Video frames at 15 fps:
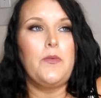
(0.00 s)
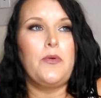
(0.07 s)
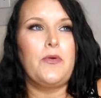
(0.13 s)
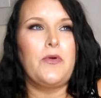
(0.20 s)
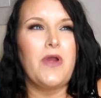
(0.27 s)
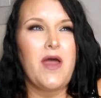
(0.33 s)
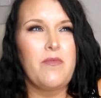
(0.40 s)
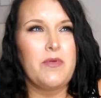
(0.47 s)

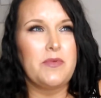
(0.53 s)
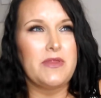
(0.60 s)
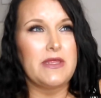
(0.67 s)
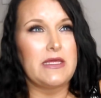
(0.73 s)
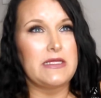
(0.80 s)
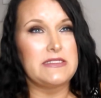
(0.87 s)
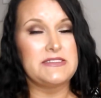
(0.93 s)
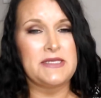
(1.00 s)

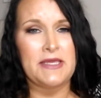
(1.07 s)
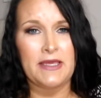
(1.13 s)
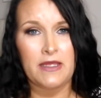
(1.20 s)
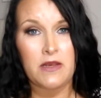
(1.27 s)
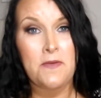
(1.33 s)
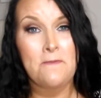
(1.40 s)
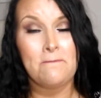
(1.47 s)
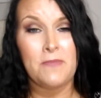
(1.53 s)
probably
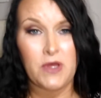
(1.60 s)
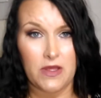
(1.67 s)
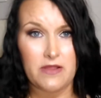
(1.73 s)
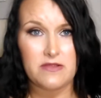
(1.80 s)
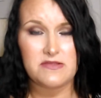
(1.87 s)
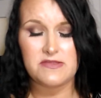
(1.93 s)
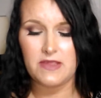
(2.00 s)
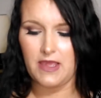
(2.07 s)
10 months,